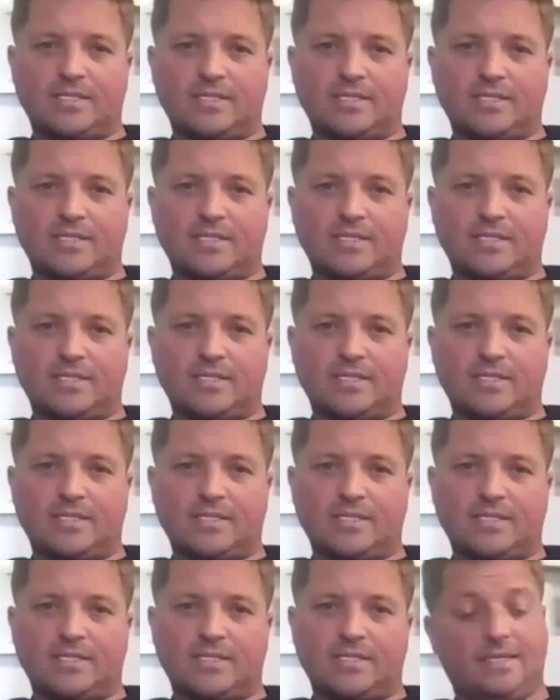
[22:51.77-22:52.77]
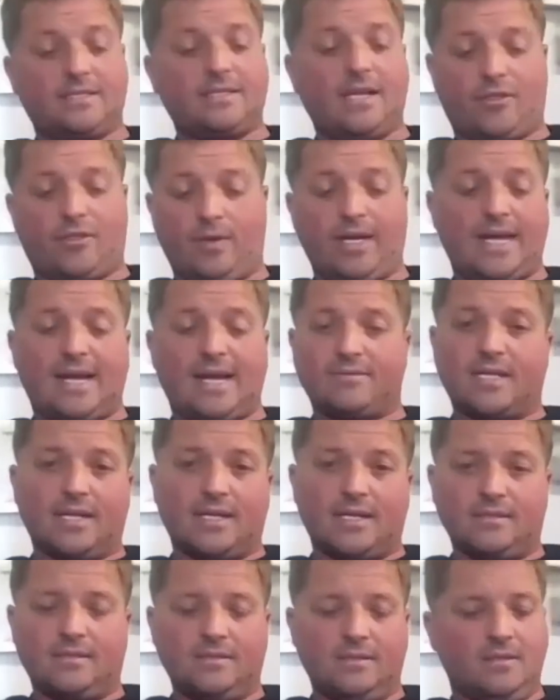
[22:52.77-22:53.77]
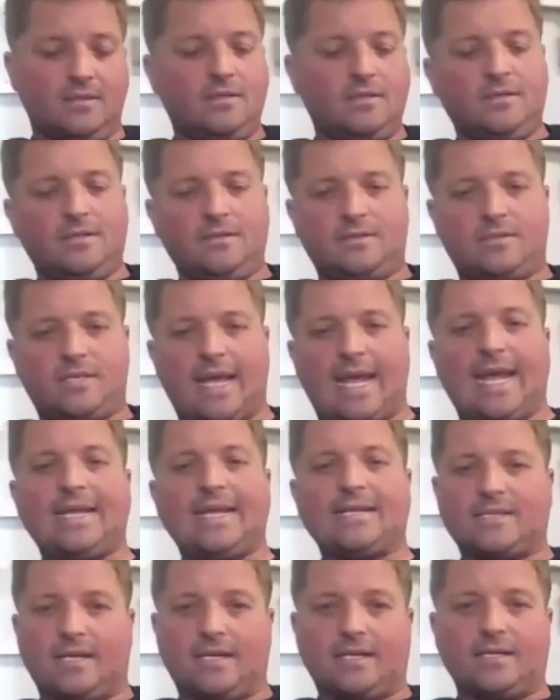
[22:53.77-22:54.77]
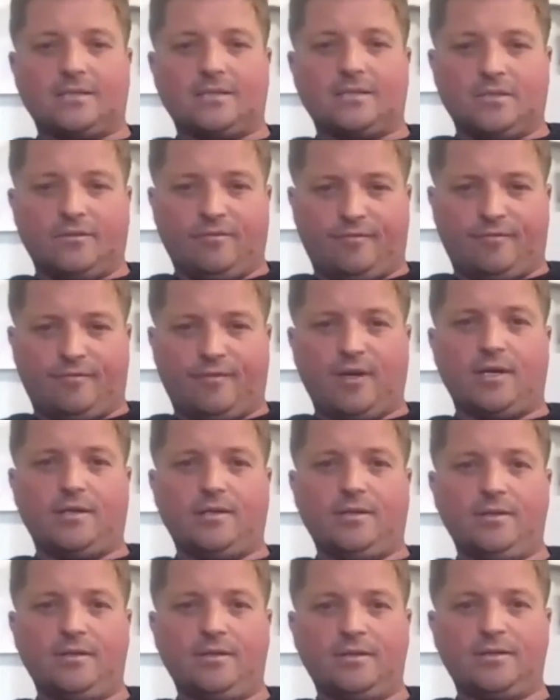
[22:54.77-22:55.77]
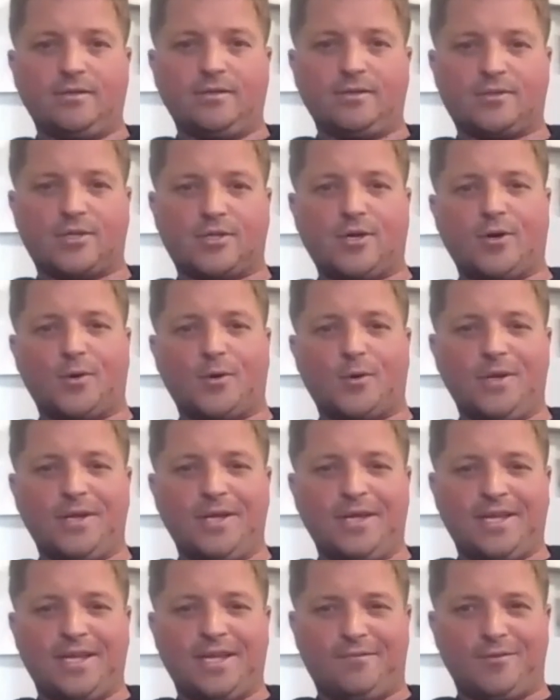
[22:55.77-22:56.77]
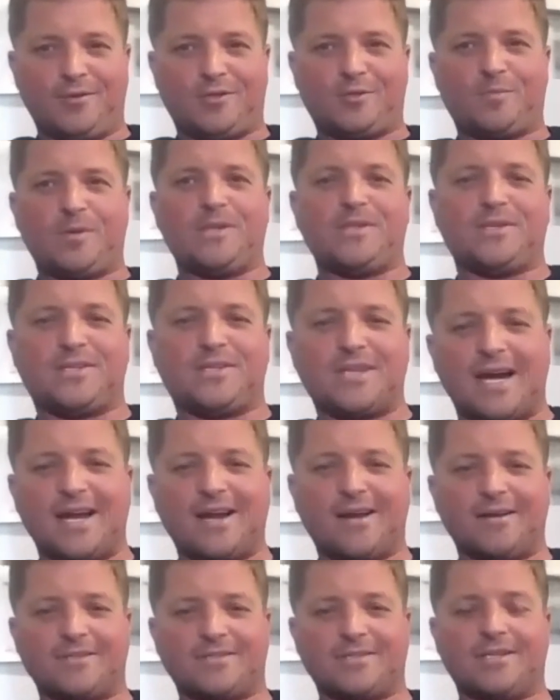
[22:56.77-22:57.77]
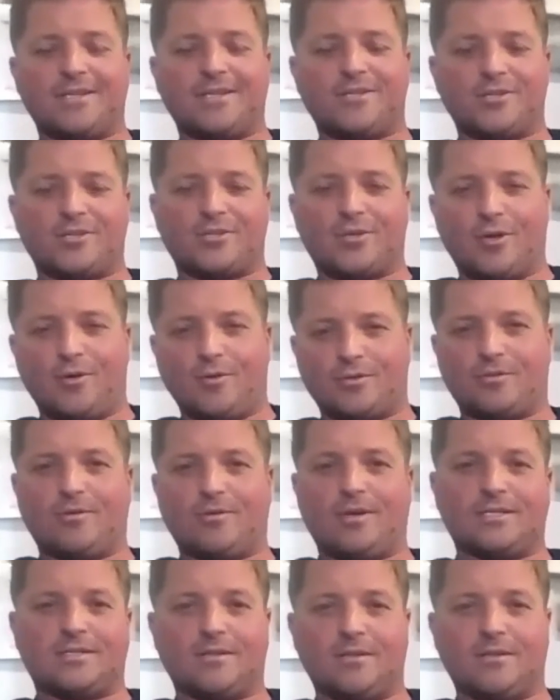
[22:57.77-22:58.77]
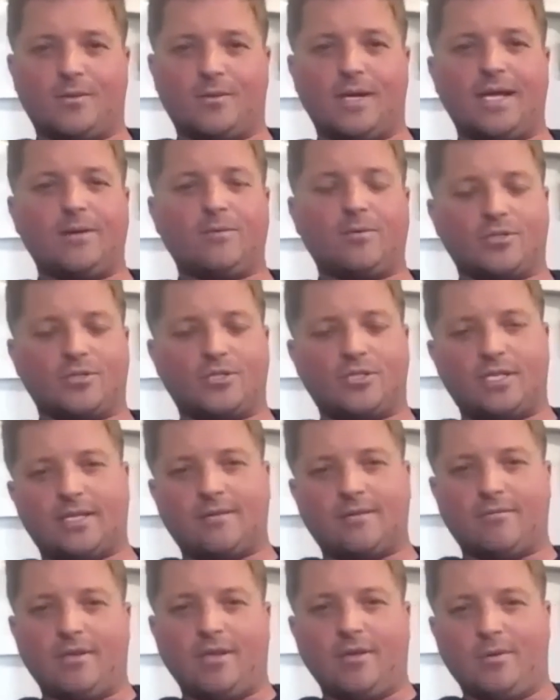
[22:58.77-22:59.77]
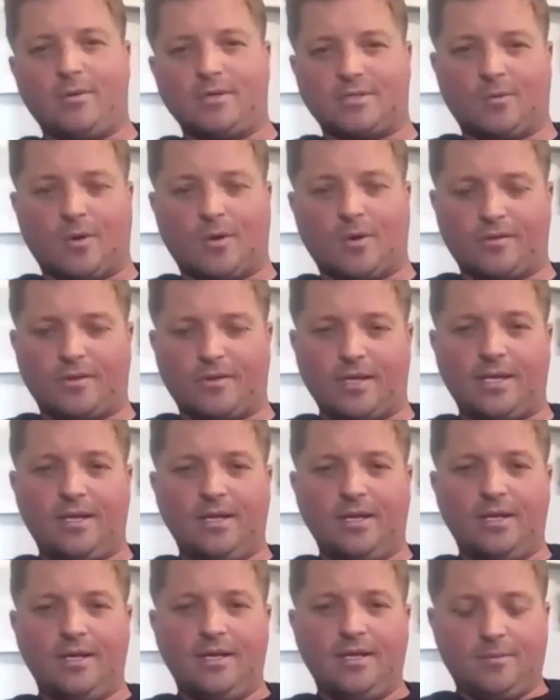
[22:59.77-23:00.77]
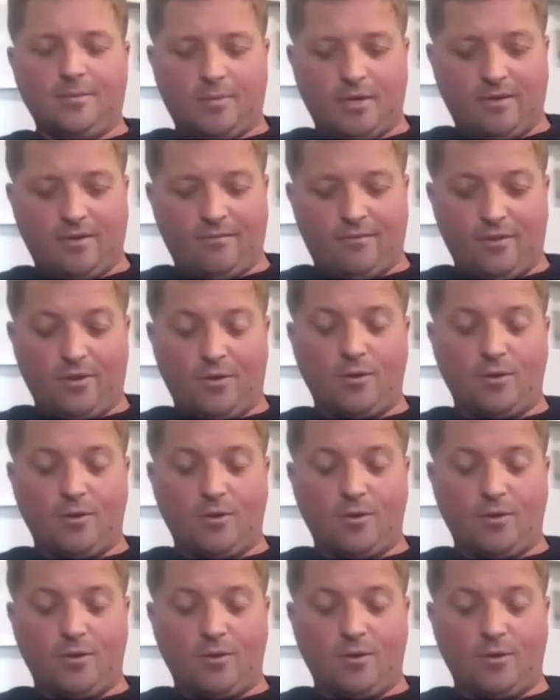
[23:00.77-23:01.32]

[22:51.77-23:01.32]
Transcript: You get about, let's say, 3.5 seconds to 8 seconds of fun. So if you spin the tires and then just coast the rest of the way, well, shit, that really wasn't worth it. But if you can